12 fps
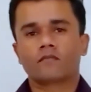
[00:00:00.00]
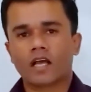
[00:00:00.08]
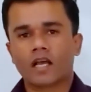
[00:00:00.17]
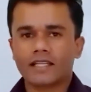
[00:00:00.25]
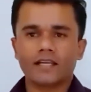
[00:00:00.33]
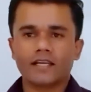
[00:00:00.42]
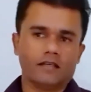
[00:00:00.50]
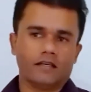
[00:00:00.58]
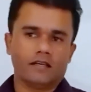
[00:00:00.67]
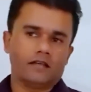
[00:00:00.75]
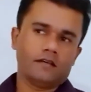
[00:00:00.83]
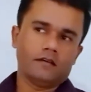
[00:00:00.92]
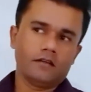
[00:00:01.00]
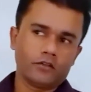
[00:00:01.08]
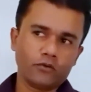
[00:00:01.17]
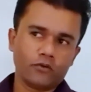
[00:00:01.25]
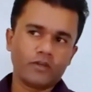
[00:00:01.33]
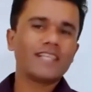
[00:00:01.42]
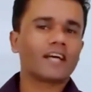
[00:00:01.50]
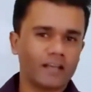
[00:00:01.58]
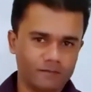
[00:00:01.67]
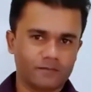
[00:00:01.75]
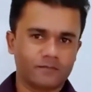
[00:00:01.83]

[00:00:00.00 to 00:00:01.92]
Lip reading: Then you need time.